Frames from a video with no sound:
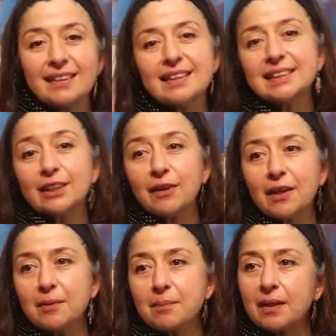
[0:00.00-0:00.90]
Yeah.
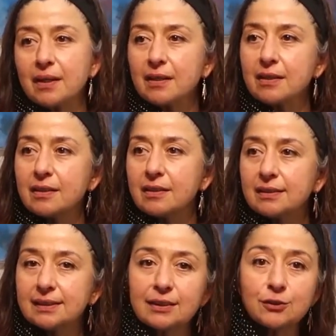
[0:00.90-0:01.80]
Instagram
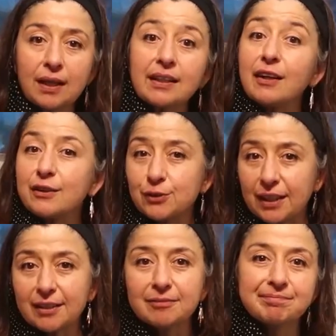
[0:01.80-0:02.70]
is Nedret Andre.